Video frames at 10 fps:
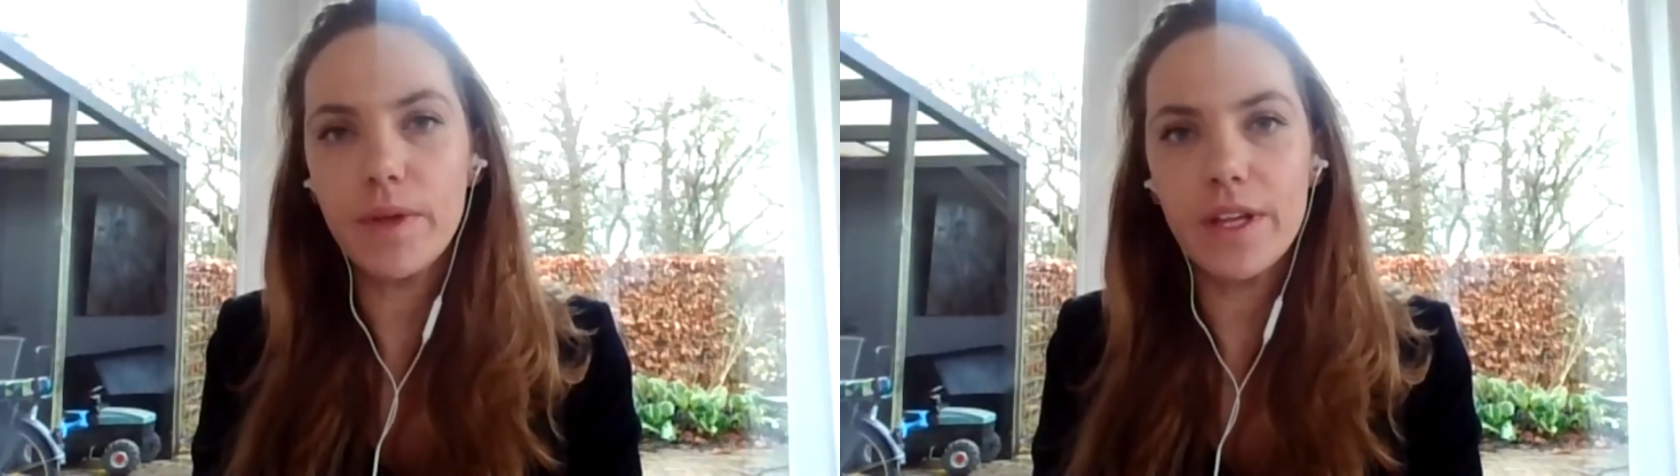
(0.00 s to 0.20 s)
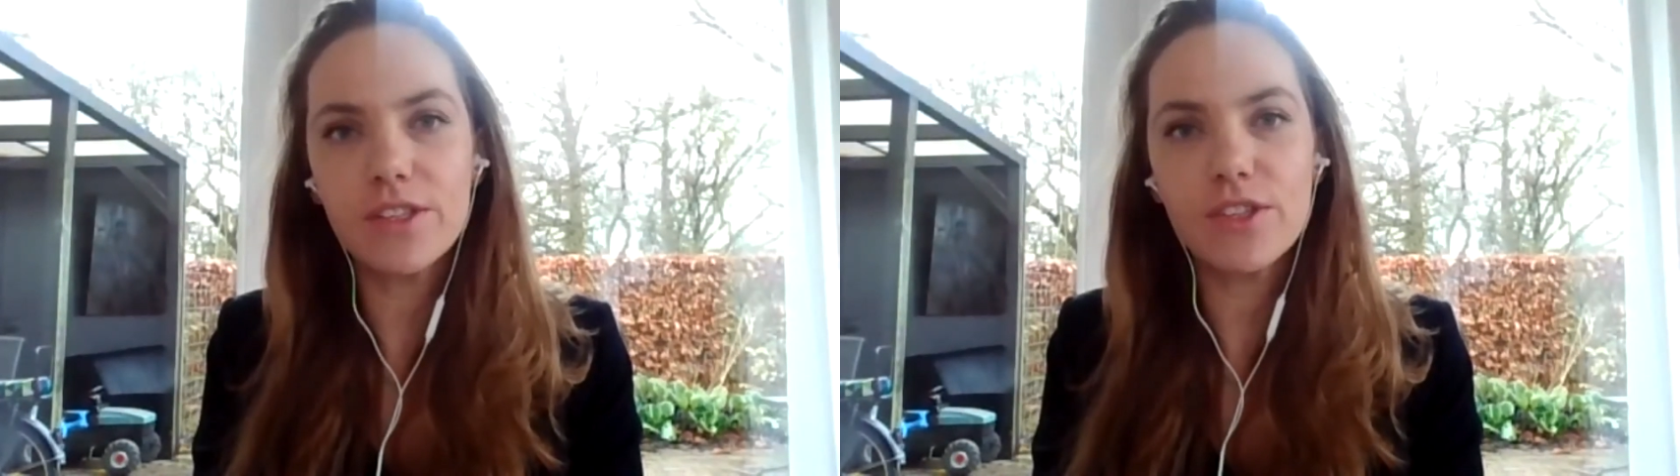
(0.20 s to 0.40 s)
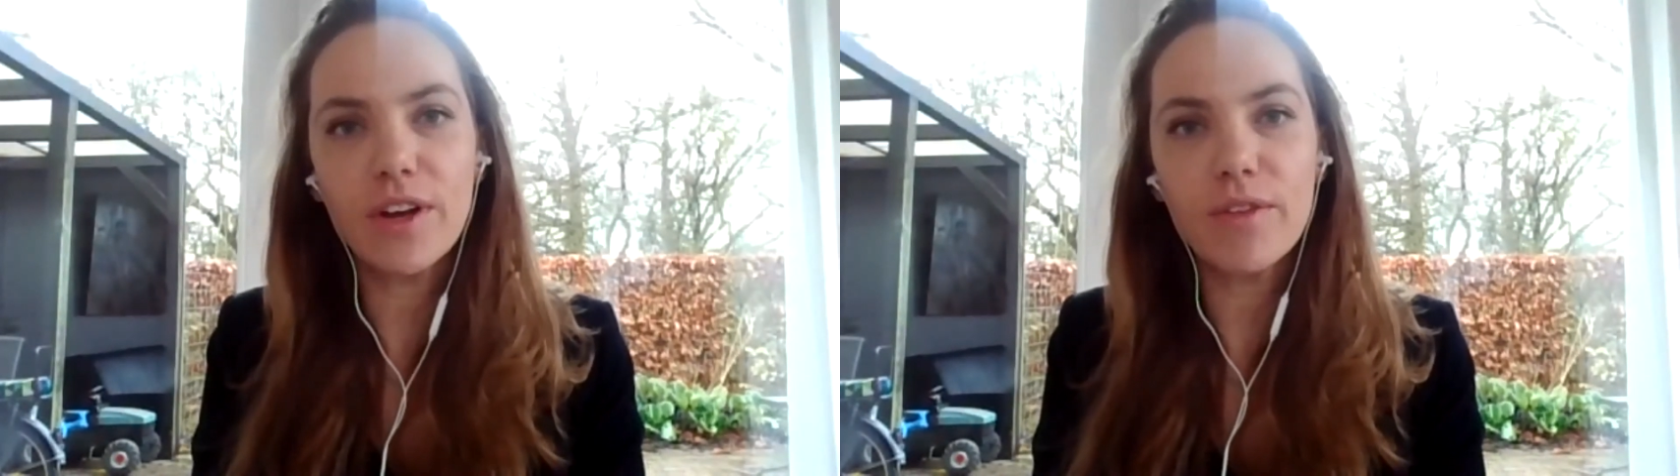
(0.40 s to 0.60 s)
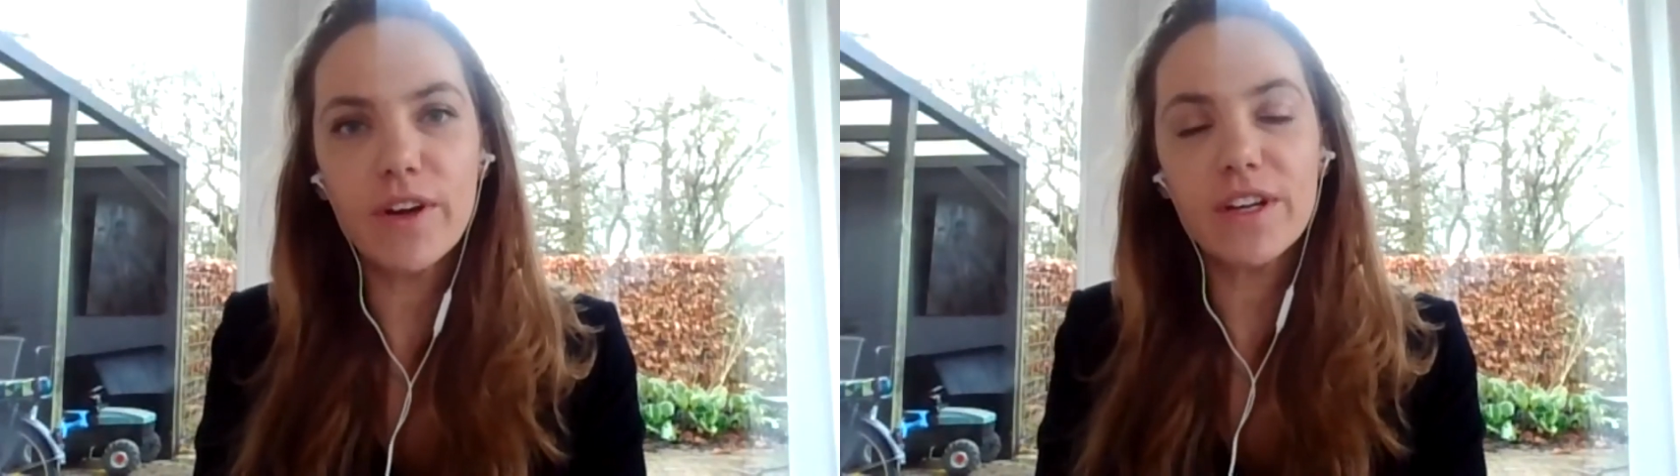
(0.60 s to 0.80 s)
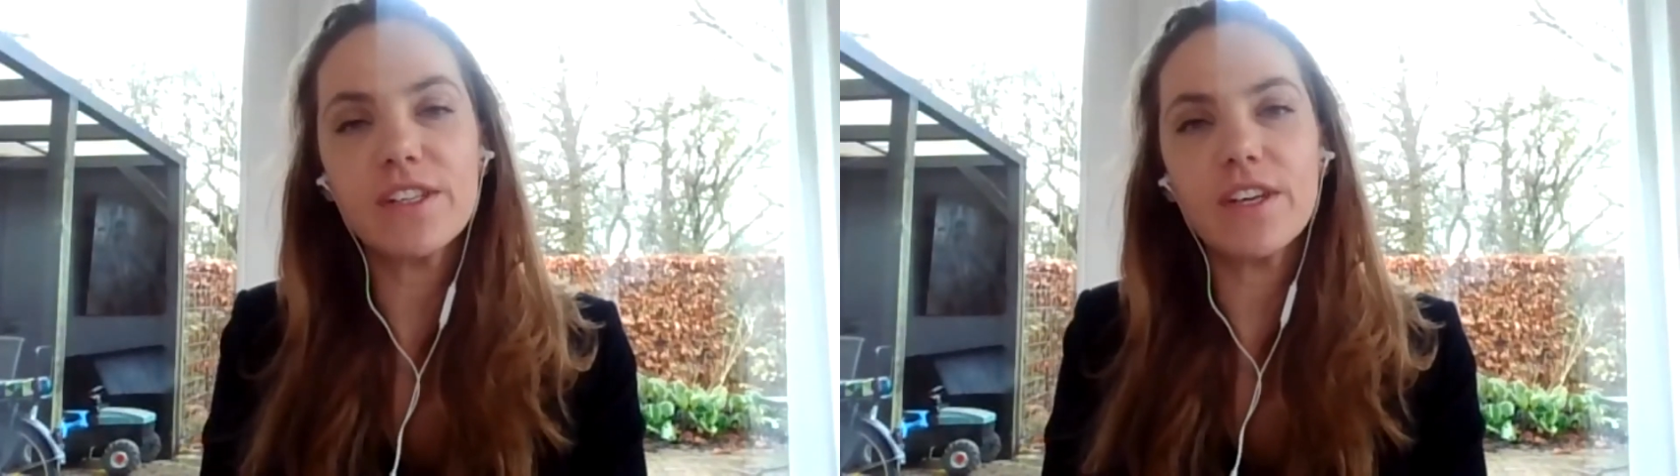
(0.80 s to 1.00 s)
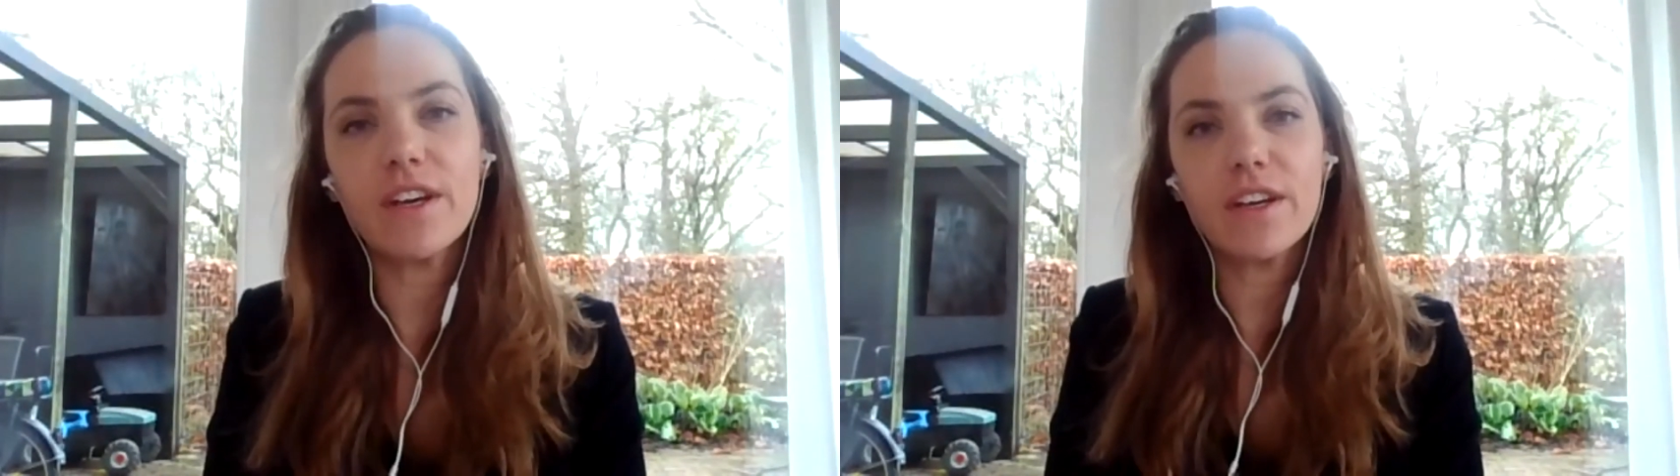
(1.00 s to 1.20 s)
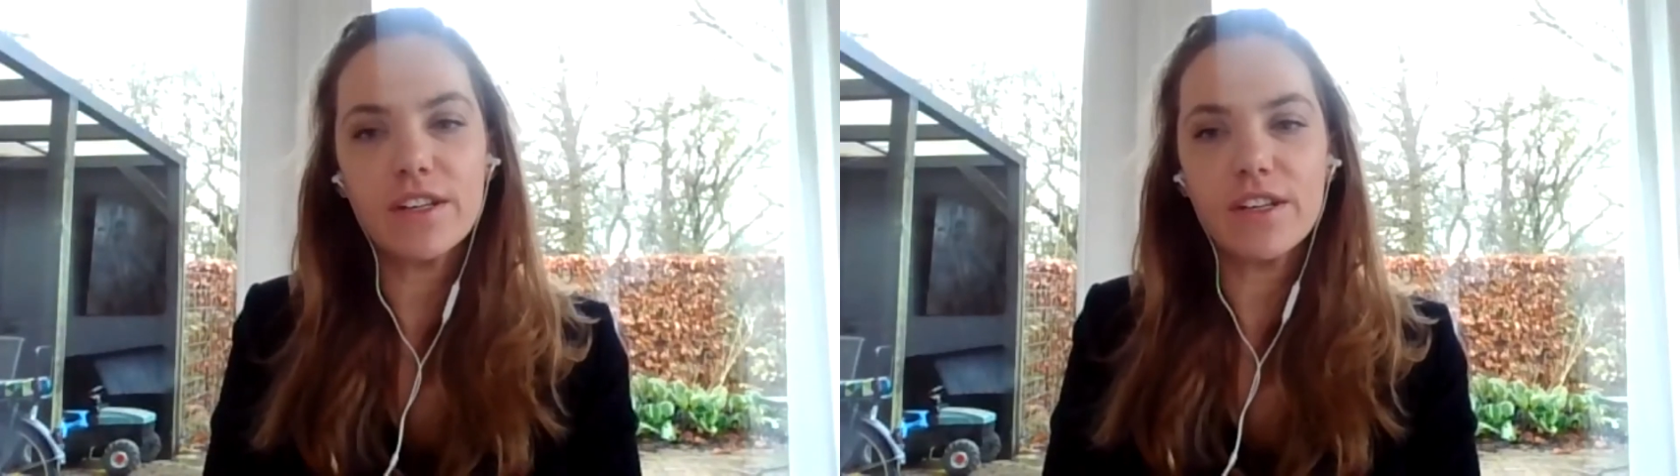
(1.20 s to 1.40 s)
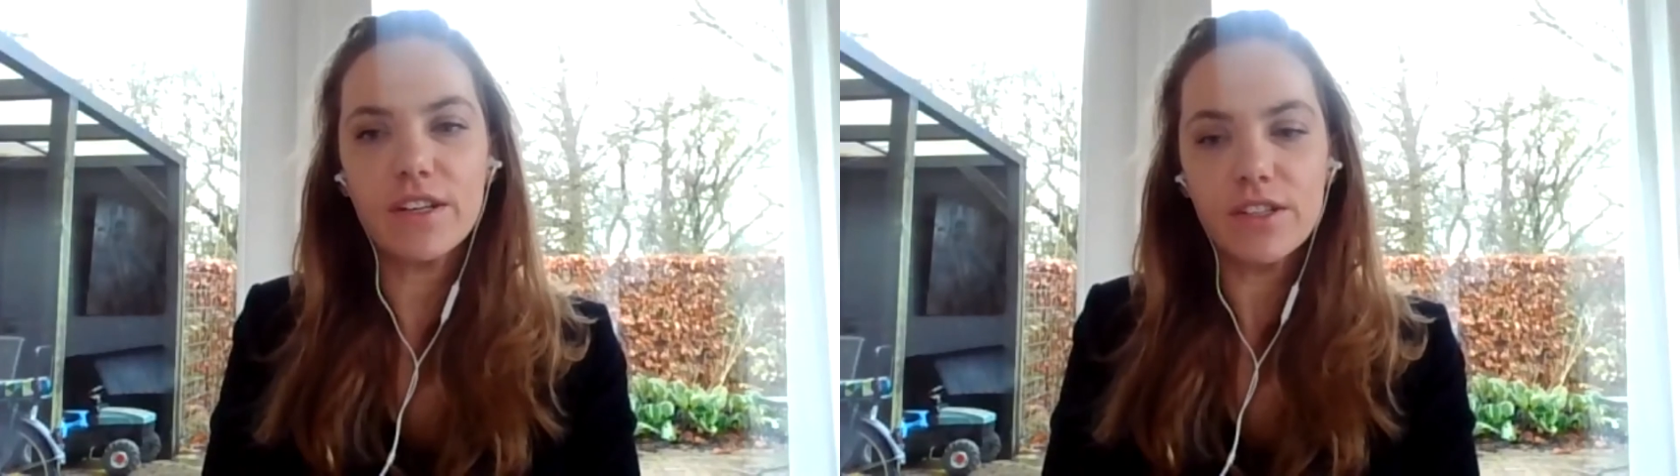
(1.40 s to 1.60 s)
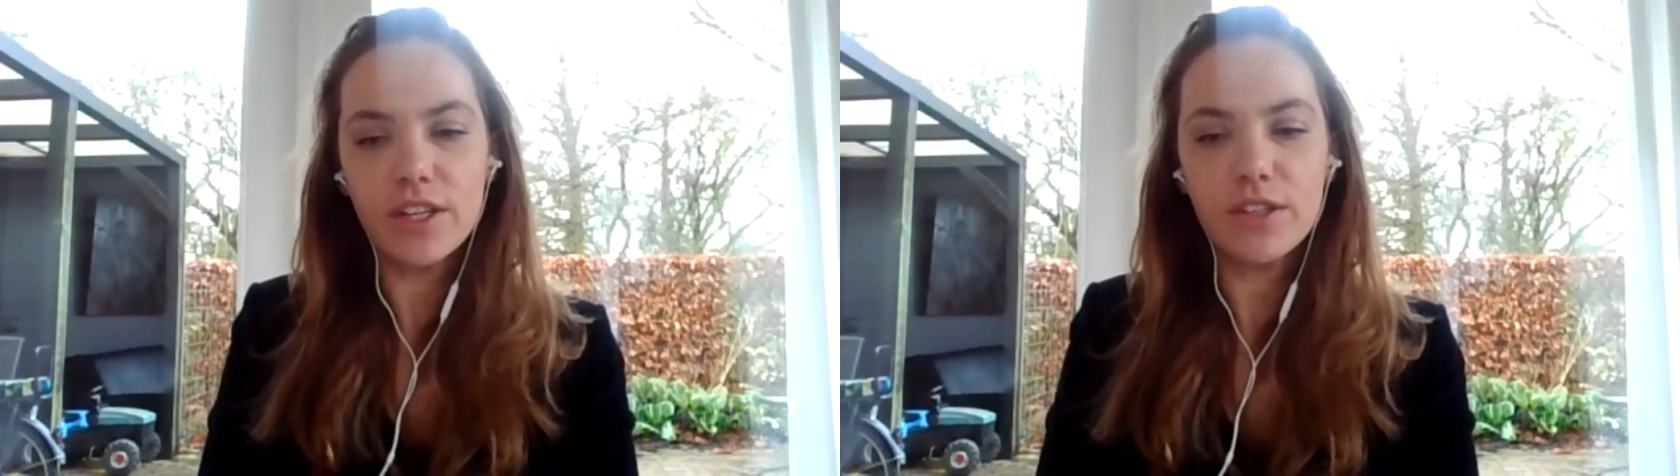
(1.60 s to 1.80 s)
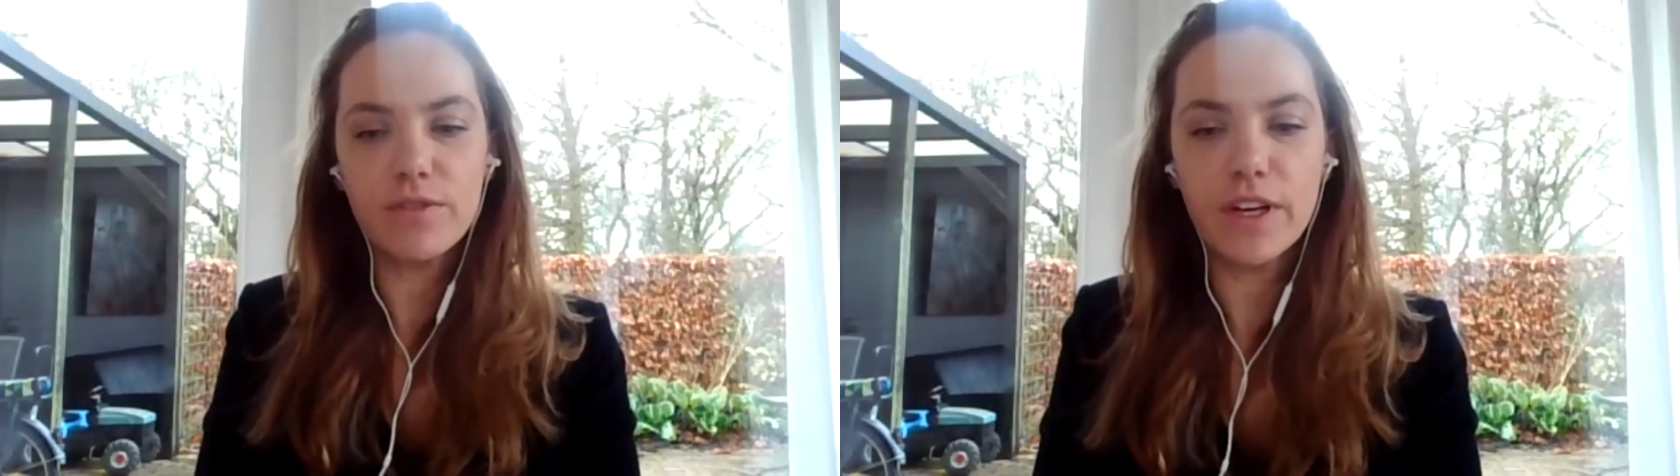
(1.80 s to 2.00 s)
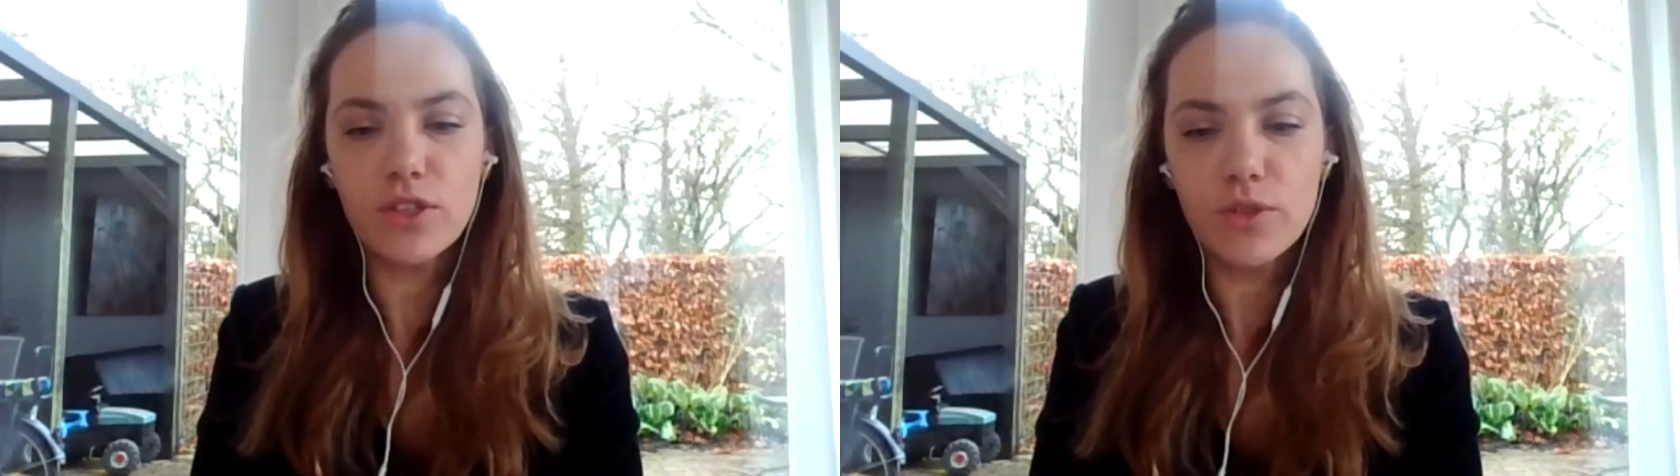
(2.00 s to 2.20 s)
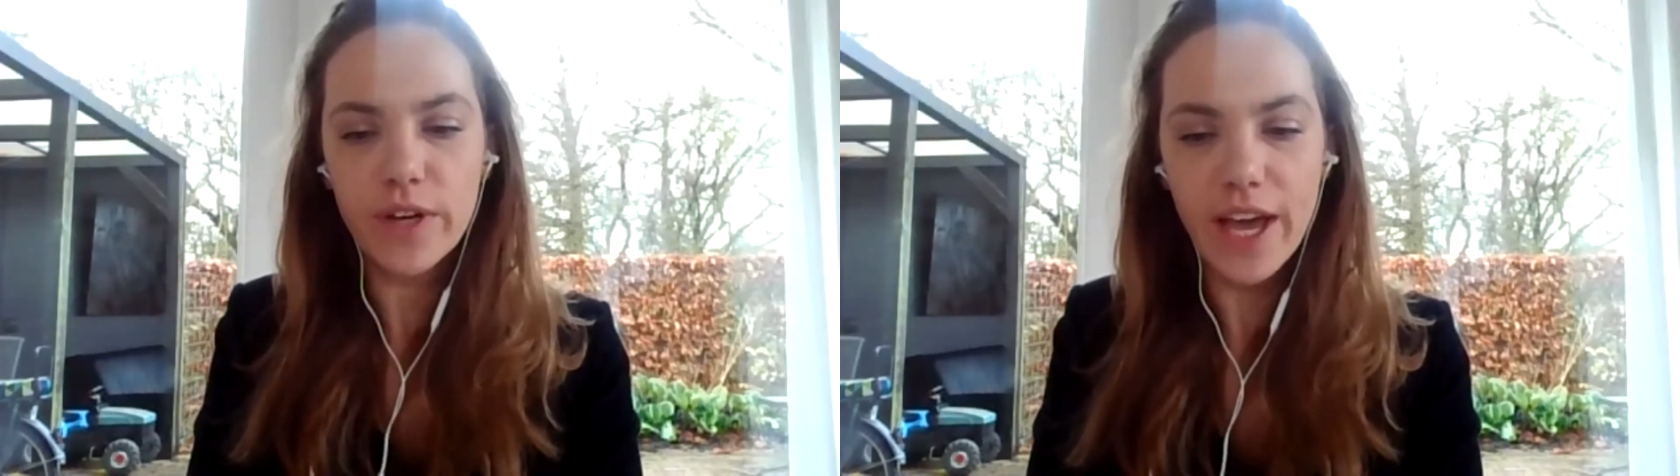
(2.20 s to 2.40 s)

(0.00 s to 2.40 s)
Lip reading: it's not a very satisfactory